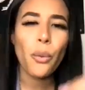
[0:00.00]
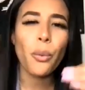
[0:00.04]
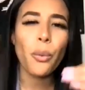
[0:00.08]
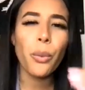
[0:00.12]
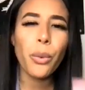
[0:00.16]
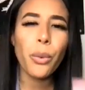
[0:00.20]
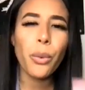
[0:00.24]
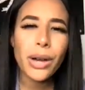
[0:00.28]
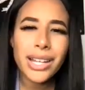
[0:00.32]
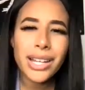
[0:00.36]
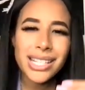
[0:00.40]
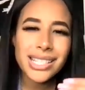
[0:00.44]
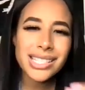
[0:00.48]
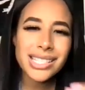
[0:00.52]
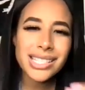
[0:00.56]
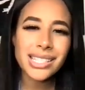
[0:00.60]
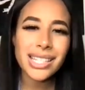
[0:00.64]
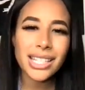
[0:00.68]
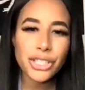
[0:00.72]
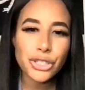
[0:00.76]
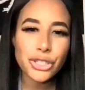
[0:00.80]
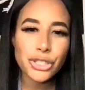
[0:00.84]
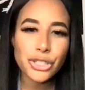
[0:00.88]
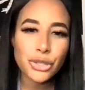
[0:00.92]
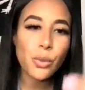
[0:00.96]
What is it
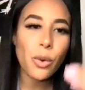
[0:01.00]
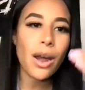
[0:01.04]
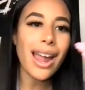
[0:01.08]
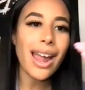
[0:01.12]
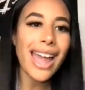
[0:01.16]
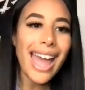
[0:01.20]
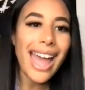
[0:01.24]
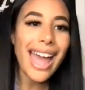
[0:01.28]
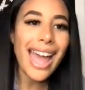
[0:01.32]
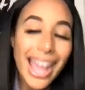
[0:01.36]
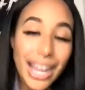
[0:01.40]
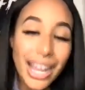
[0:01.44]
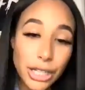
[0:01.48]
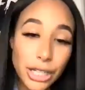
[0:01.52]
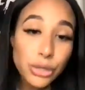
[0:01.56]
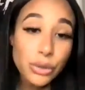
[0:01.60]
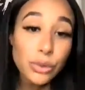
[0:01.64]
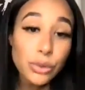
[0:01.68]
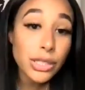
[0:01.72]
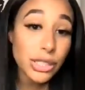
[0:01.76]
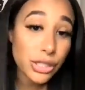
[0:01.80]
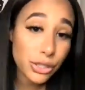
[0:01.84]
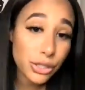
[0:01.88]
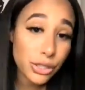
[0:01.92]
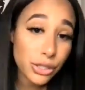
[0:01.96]
that you are
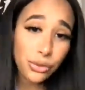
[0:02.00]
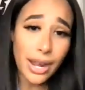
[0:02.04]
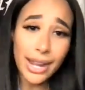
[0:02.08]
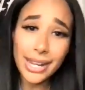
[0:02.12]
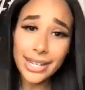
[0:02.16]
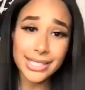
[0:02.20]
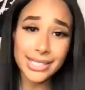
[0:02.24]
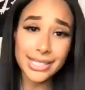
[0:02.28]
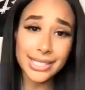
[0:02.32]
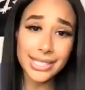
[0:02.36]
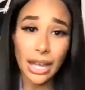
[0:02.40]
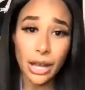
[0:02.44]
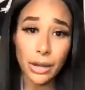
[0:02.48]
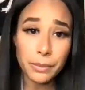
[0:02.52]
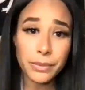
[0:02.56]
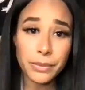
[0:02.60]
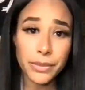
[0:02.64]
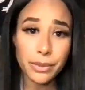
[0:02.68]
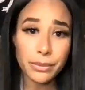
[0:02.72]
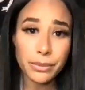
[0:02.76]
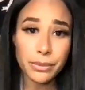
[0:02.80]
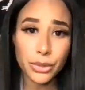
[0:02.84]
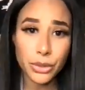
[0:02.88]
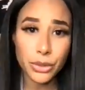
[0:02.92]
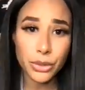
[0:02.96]
actually trying to
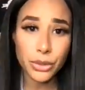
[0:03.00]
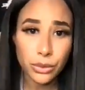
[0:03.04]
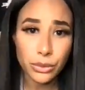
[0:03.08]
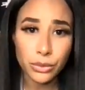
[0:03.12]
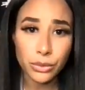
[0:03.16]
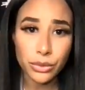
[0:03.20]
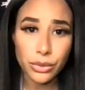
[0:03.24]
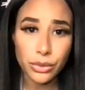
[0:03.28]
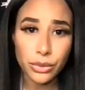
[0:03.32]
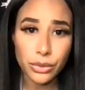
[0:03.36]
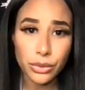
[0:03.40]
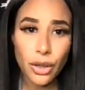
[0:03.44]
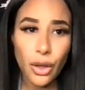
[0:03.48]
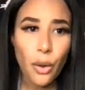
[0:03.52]
help them do?